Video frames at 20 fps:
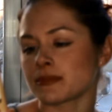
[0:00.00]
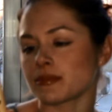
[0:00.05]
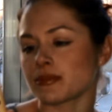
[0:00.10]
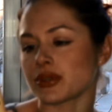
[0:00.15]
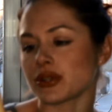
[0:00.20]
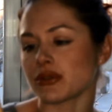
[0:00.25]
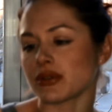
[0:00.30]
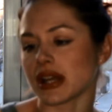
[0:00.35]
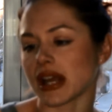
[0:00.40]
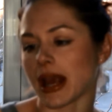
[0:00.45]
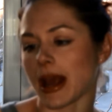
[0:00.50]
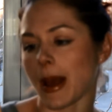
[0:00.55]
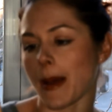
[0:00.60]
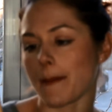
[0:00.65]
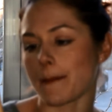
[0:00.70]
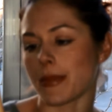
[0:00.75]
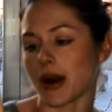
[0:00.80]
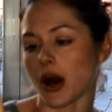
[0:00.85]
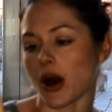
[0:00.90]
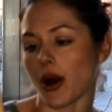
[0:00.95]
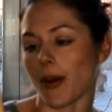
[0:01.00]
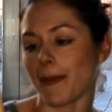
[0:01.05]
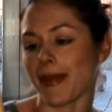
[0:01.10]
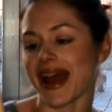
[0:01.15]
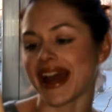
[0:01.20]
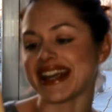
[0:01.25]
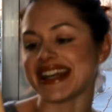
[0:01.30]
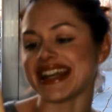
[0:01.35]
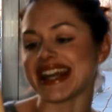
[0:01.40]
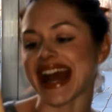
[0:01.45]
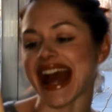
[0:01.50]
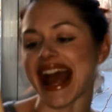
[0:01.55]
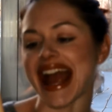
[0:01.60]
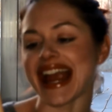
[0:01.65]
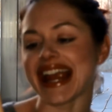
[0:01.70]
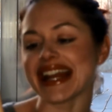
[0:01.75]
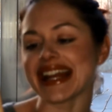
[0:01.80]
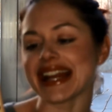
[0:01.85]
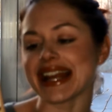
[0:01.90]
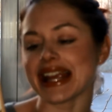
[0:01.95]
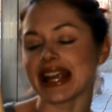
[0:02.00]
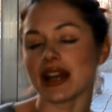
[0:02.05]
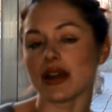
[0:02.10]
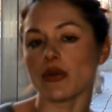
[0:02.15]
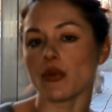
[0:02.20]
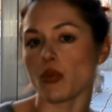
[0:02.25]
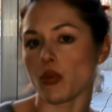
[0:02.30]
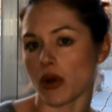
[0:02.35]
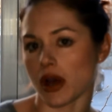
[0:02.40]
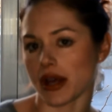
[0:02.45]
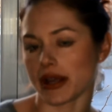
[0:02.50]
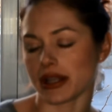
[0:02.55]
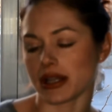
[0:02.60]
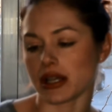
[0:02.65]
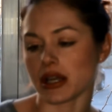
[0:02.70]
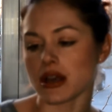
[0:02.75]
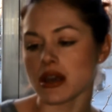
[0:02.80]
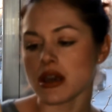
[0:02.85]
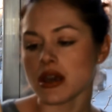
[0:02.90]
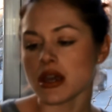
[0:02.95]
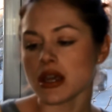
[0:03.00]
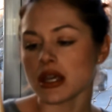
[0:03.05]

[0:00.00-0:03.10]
Beauty Balm 9-in-1